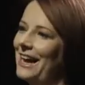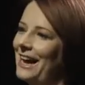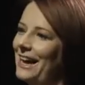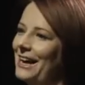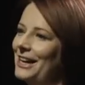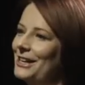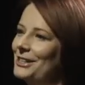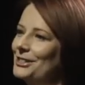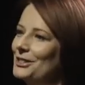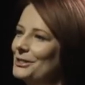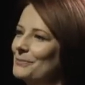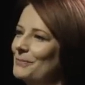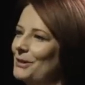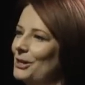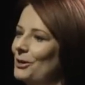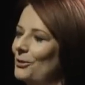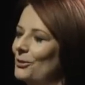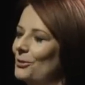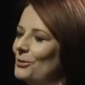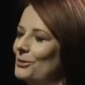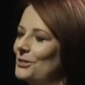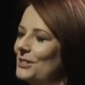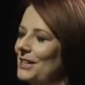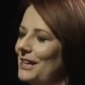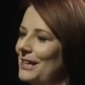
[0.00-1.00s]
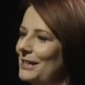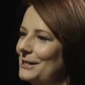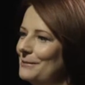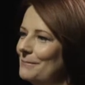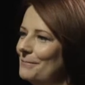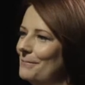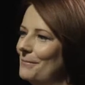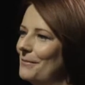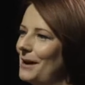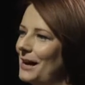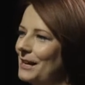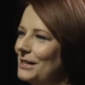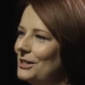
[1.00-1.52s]
has, because it
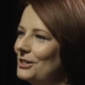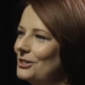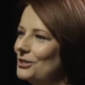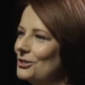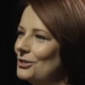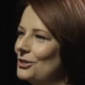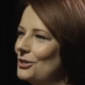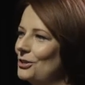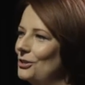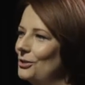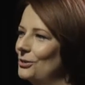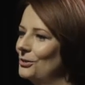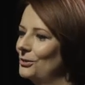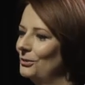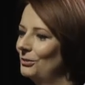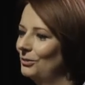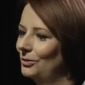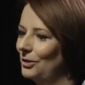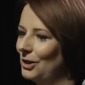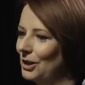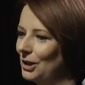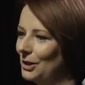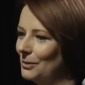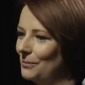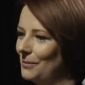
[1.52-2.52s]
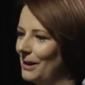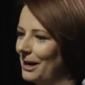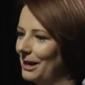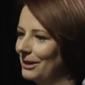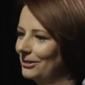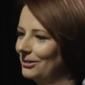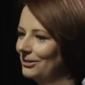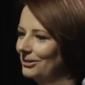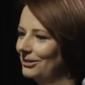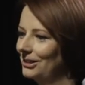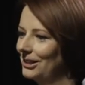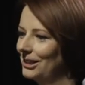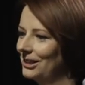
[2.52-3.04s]
makes you think about
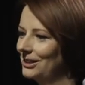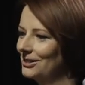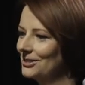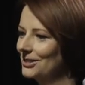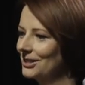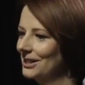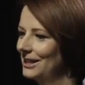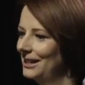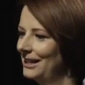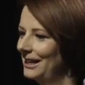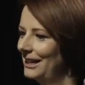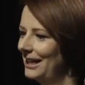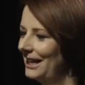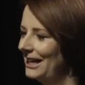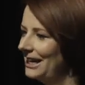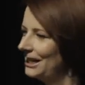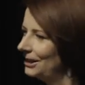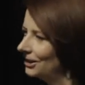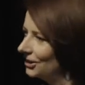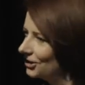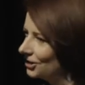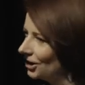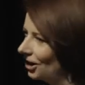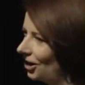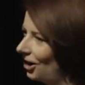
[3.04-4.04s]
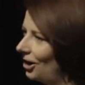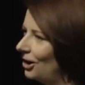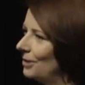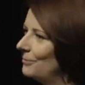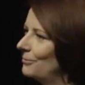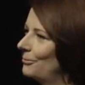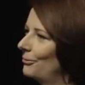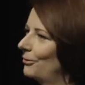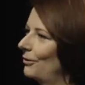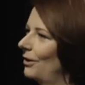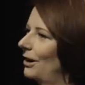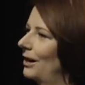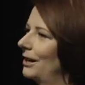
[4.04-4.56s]
things in a time
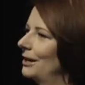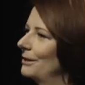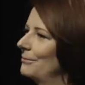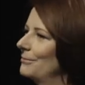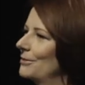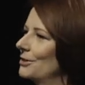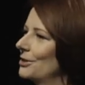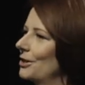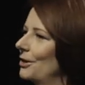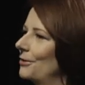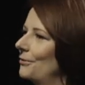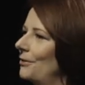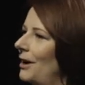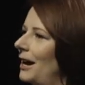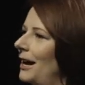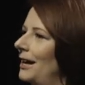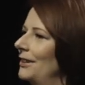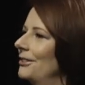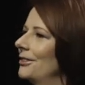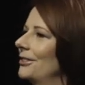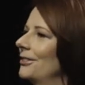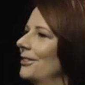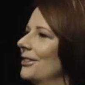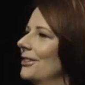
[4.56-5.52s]
frame. So rather